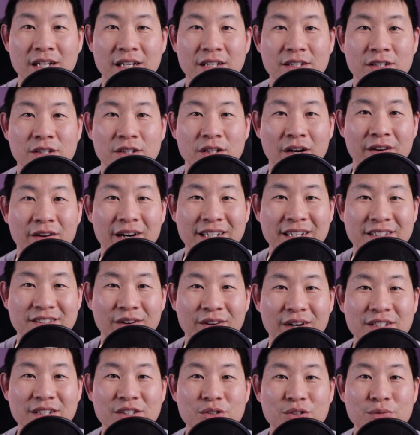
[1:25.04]
All right, so
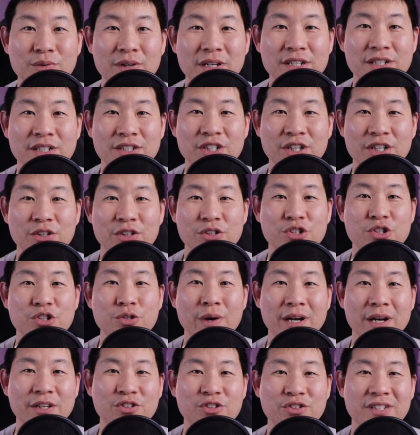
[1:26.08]
I just wanted to share two
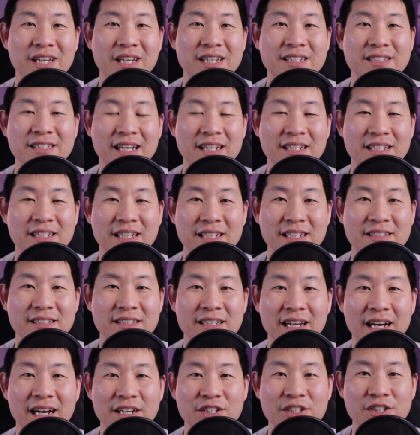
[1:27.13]
exercise techniques
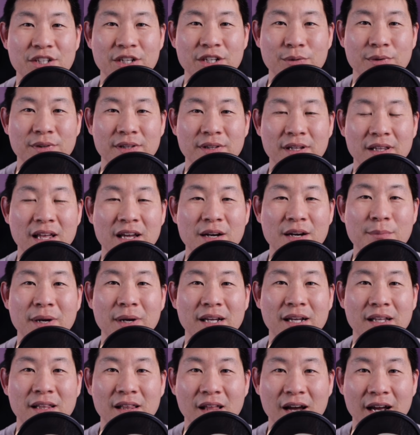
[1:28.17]
that I share with a lot of my
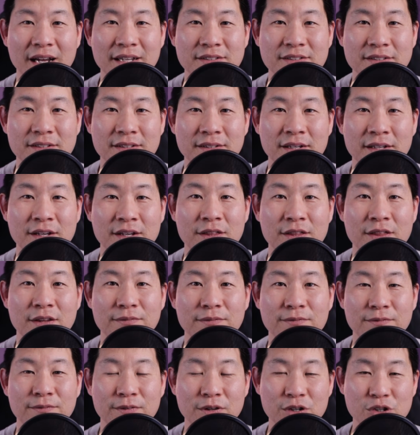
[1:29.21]
clients. The
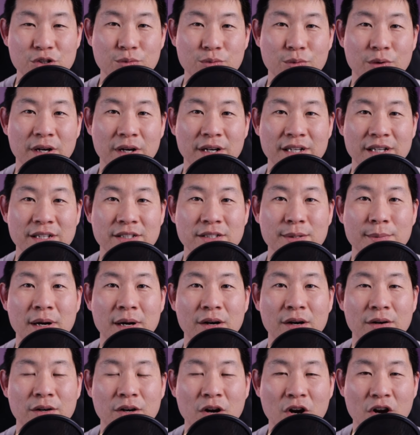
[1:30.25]
first one is
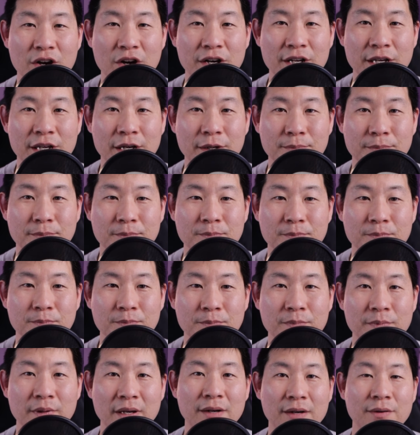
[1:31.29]
about cardio.
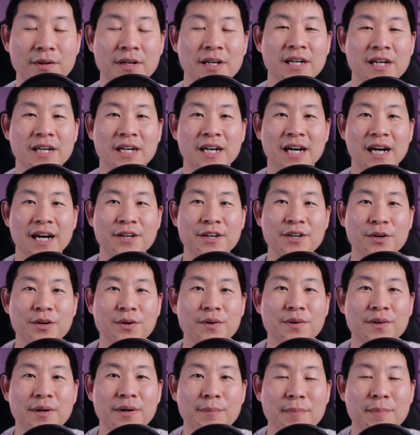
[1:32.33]
Now, I
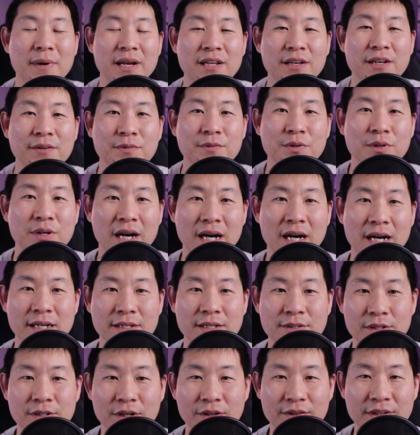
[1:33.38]
know many of you
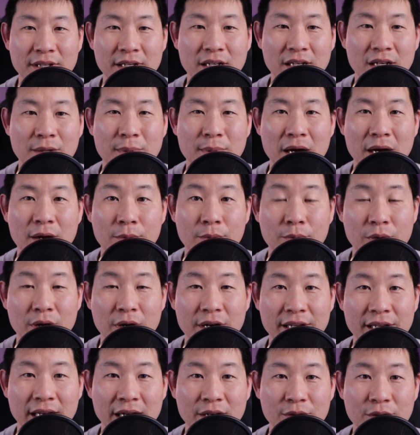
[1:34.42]
guys are thinking about
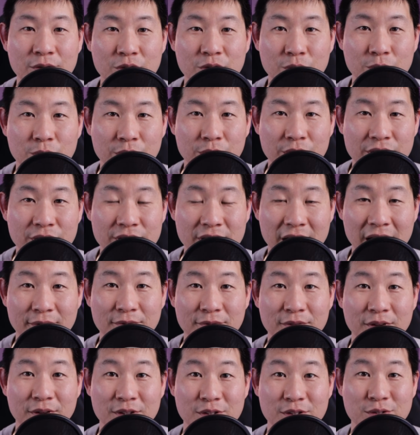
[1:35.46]
running outdoors
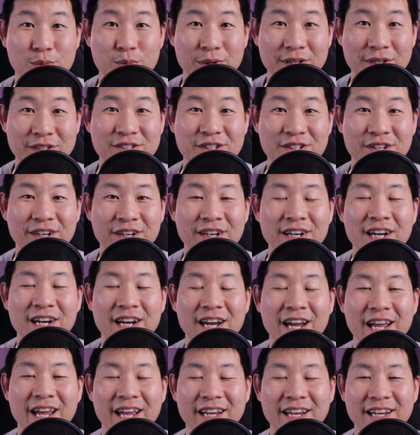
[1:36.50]
after this winter,
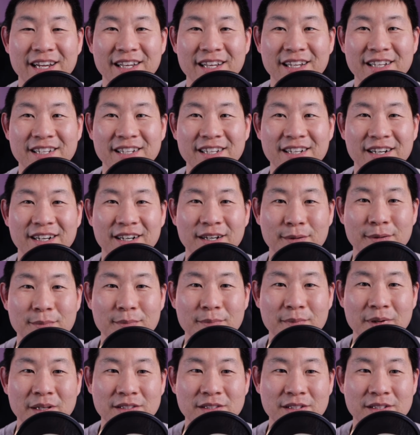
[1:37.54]
and
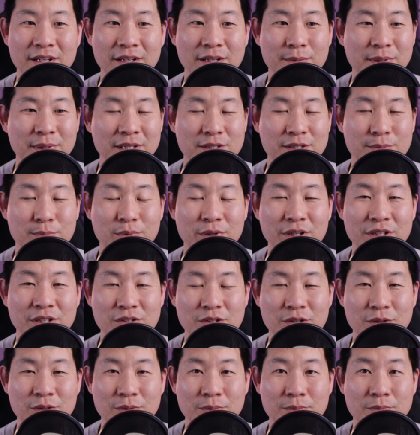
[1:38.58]
it's going to be spring
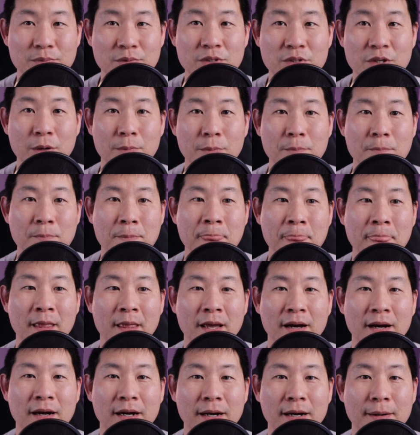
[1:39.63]
soon. So,
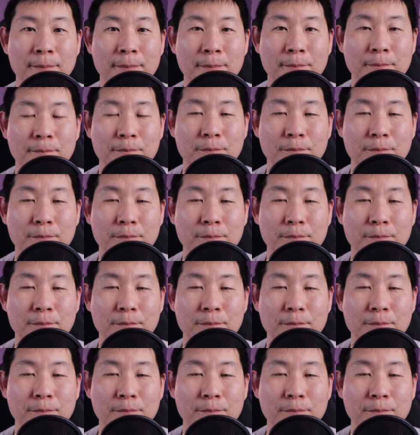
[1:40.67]
and